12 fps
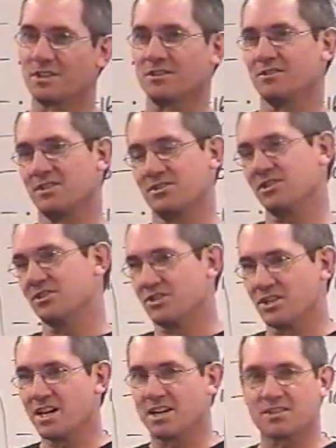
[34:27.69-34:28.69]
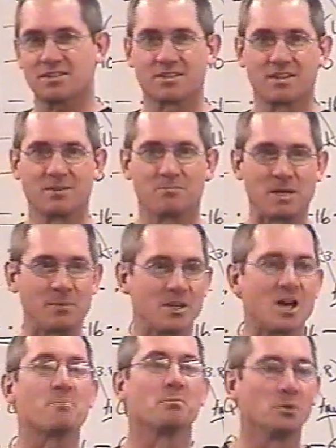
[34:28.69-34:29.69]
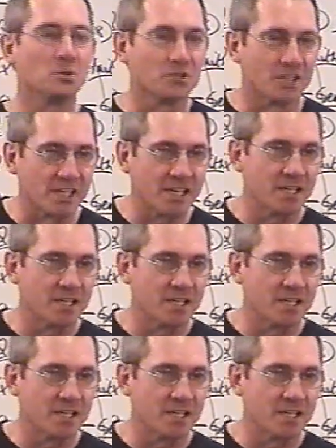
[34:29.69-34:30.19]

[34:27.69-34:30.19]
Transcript: suggest, maybe not boldly,